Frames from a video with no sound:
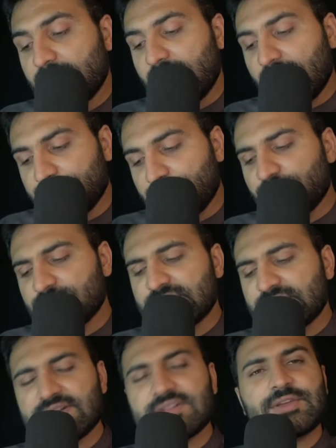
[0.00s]
Of course,
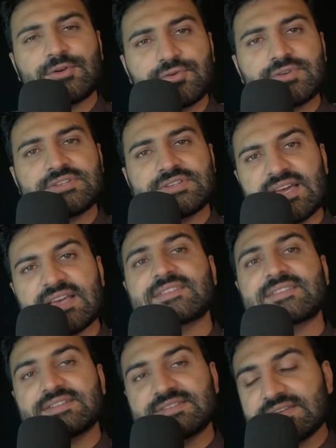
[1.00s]
under the hood, JS
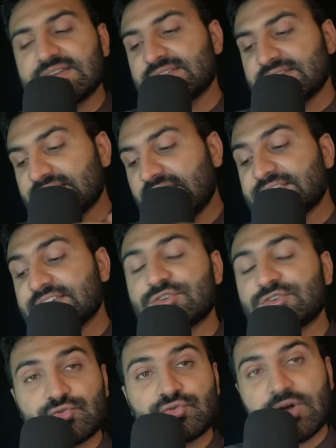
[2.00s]
consider this as a
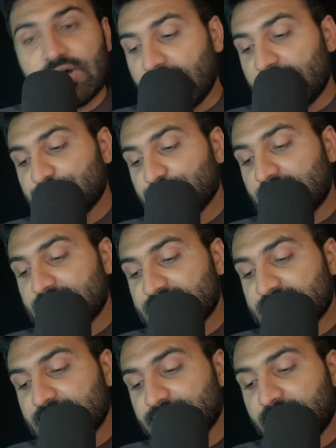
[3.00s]
true, or you can
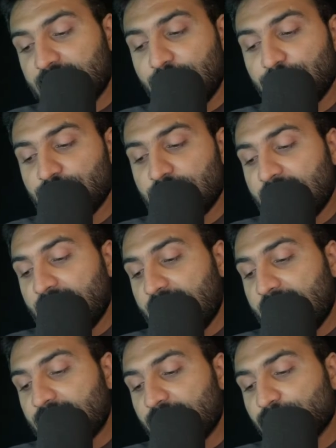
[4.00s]
say how
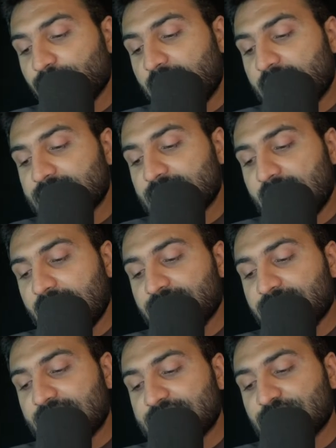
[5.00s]
at the end
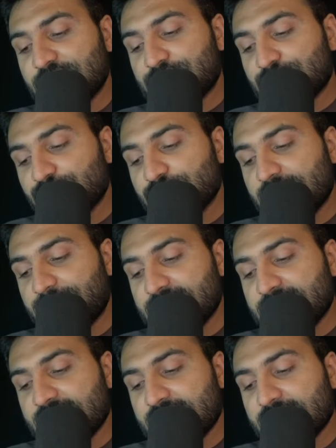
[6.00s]
eventually true
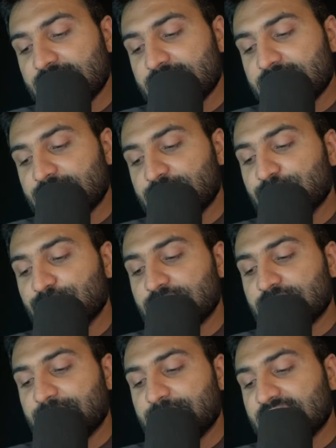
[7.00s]

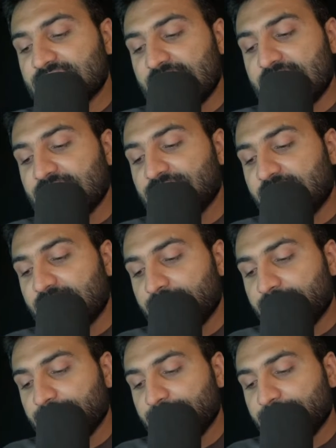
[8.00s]
represent as a 1